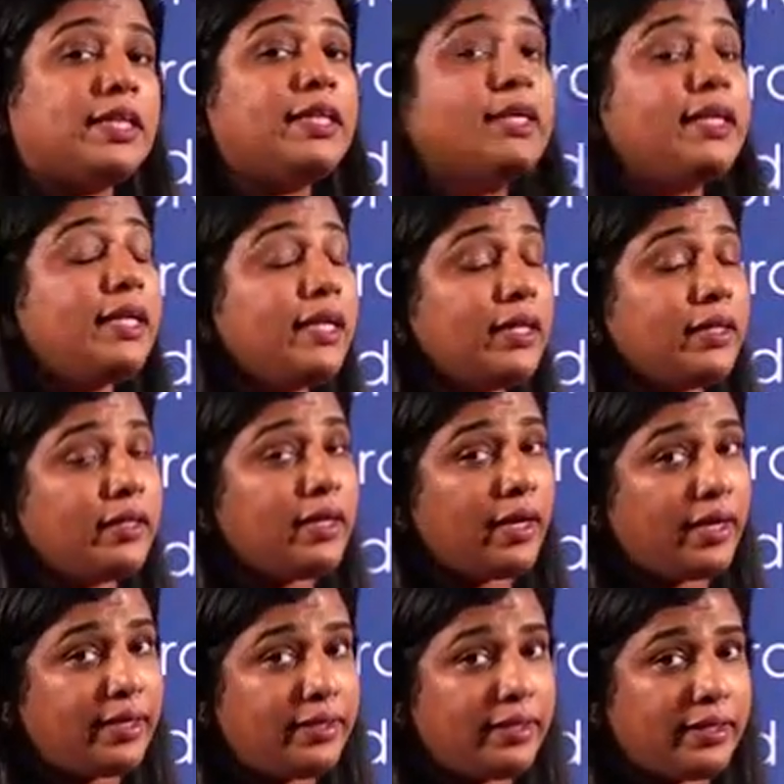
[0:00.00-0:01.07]
a clearer
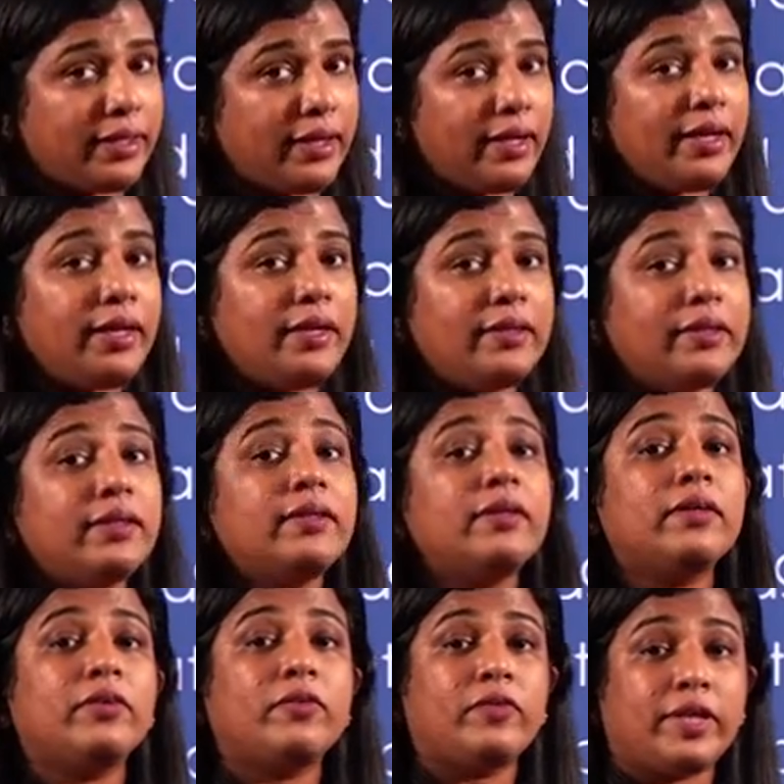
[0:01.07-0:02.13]
idea in the
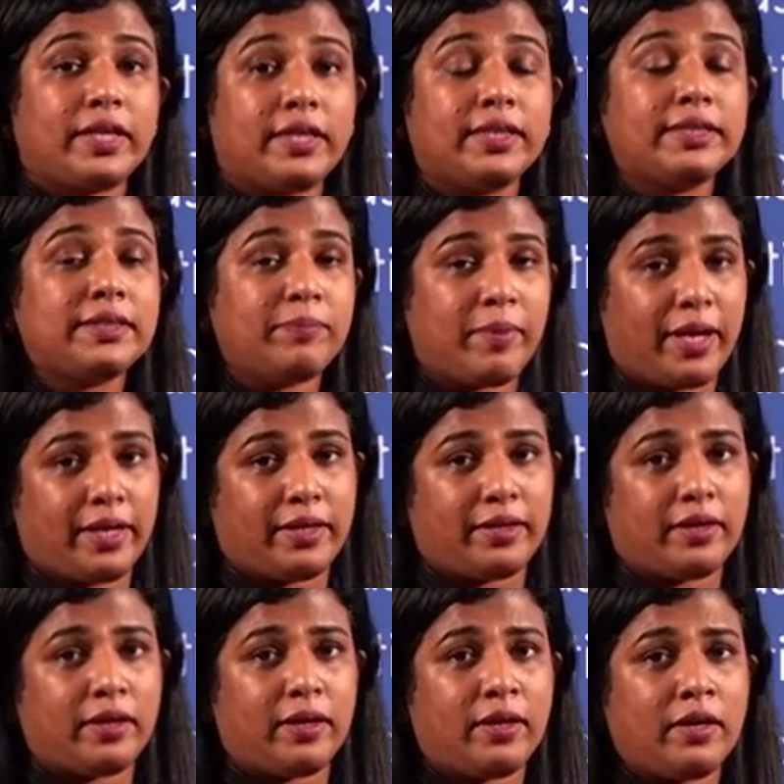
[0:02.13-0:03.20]
reader's mind.
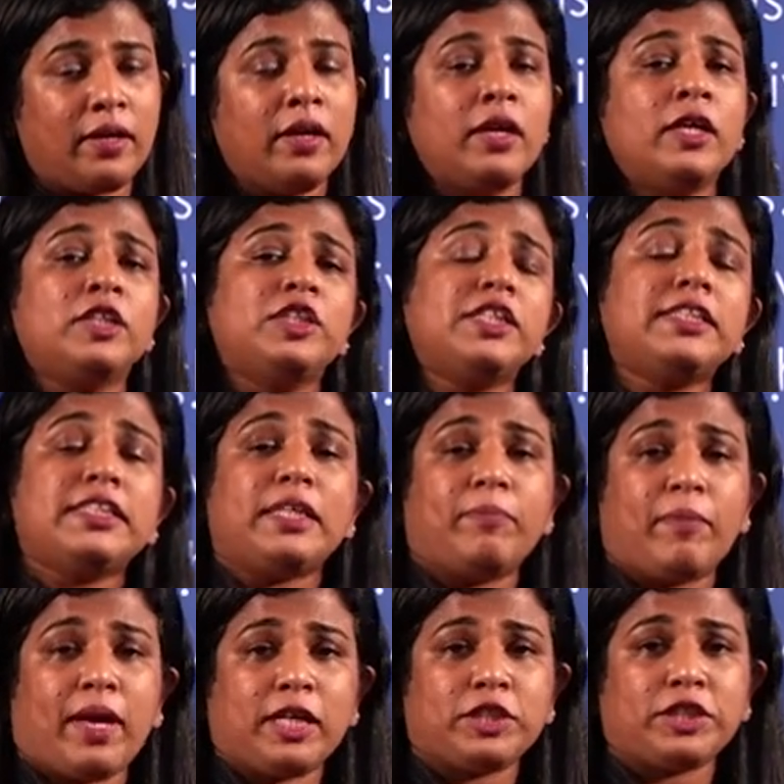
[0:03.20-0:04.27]
Just
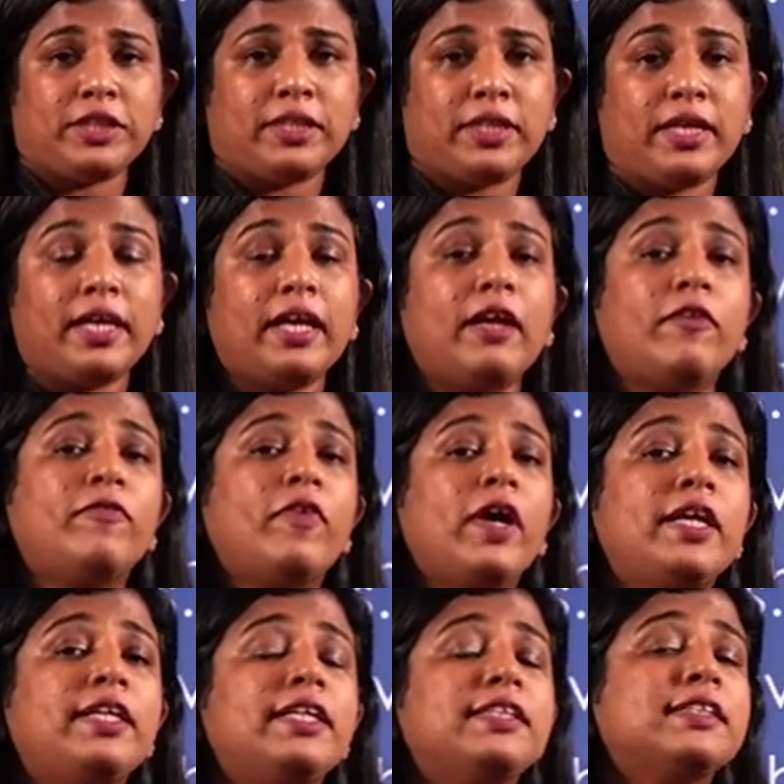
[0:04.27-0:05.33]
imagine if I
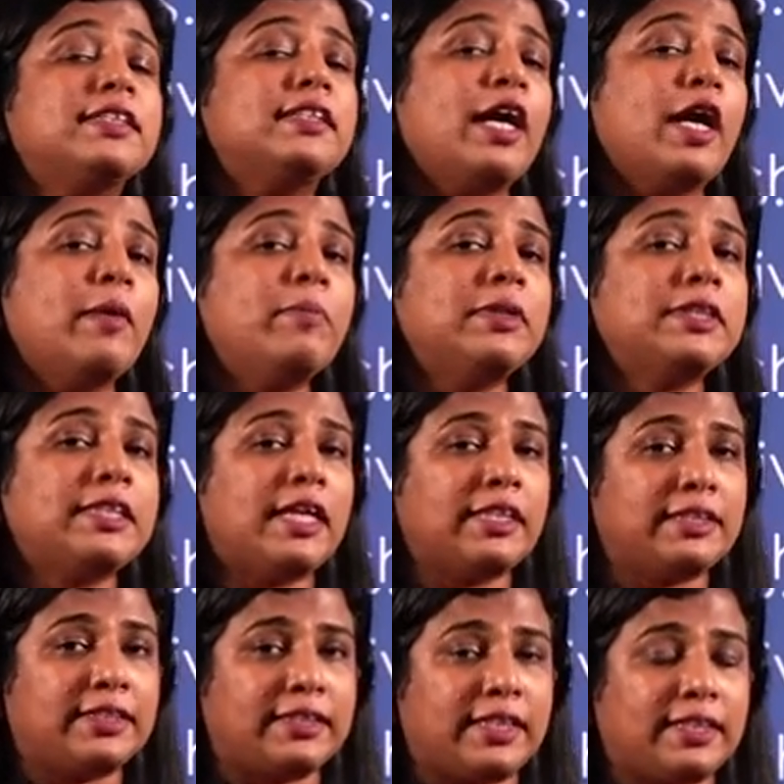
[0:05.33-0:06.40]
describe a
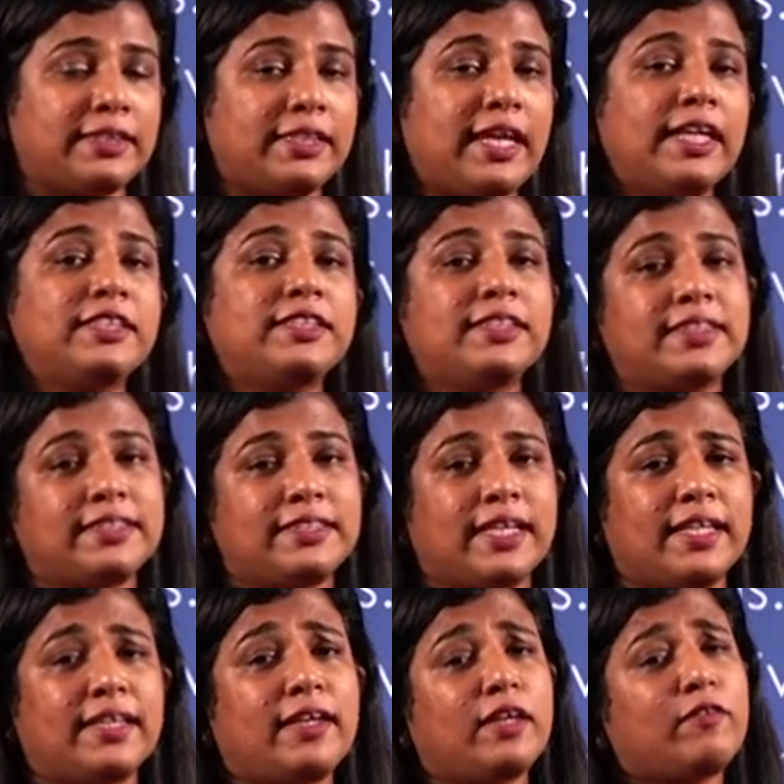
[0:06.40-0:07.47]
sunset and just say
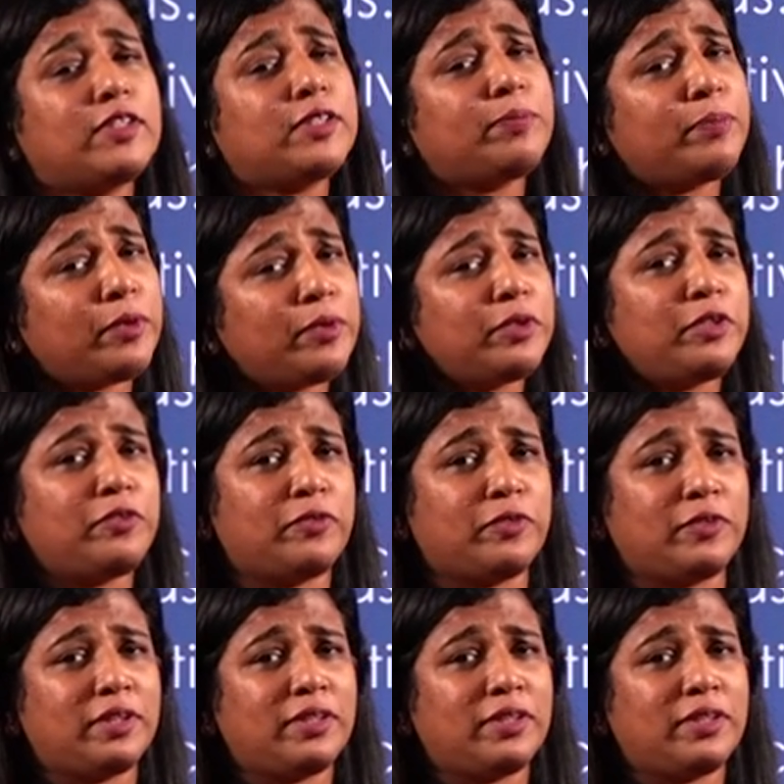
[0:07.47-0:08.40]
that it was beautiful.